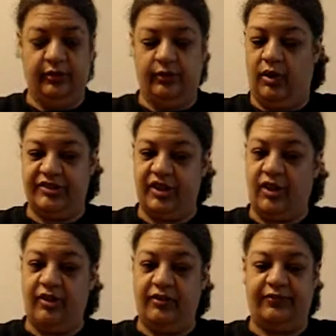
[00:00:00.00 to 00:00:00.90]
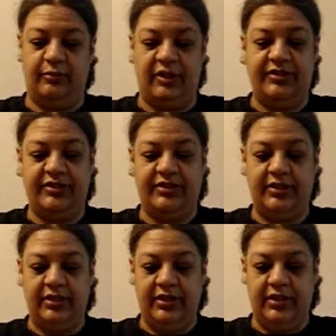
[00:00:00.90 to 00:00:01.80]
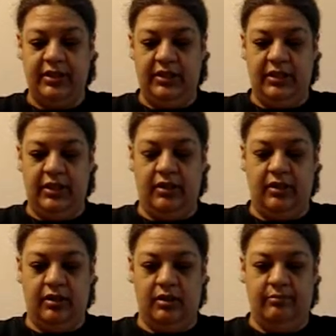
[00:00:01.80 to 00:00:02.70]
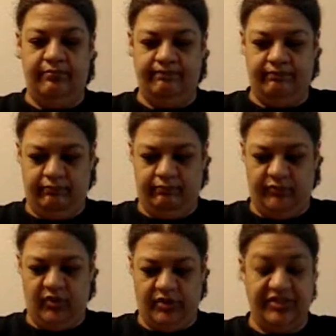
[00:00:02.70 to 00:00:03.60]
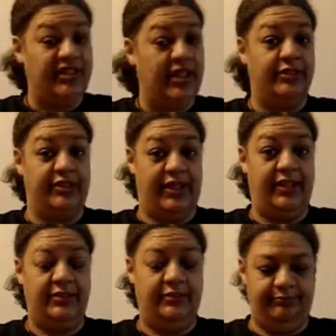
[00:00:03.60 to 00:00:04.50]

across the hall from us on Saturday.